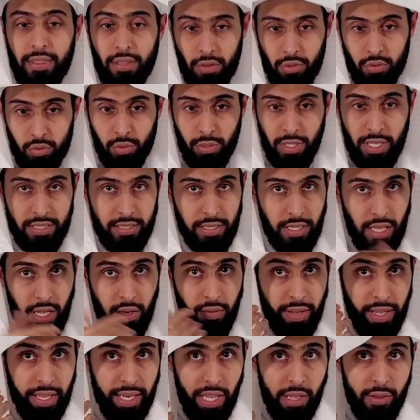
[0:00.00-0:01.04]
Rasulullah
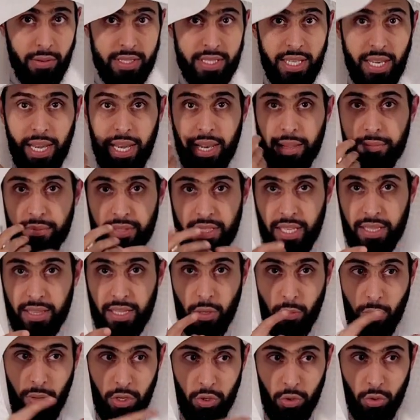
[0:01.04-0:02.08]
sallallahu alayhi wa sallam said
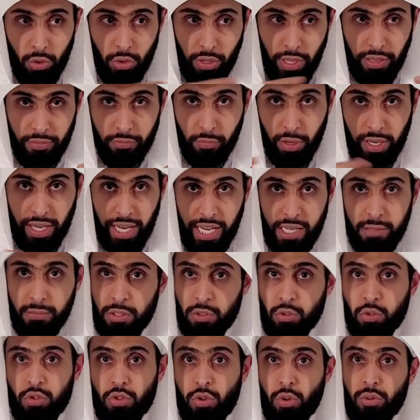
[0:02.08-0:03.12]
that when you're looking for an
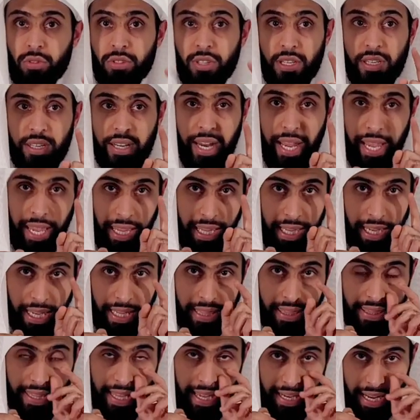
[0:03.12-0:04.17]
animal to slaughter, try and
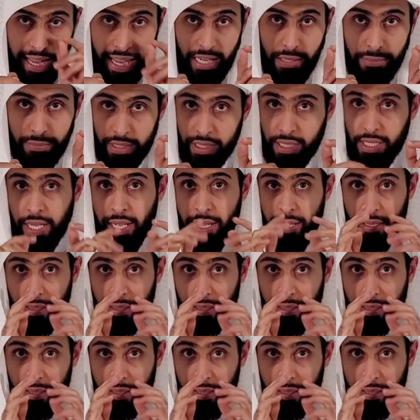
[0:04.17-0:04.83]
get that animal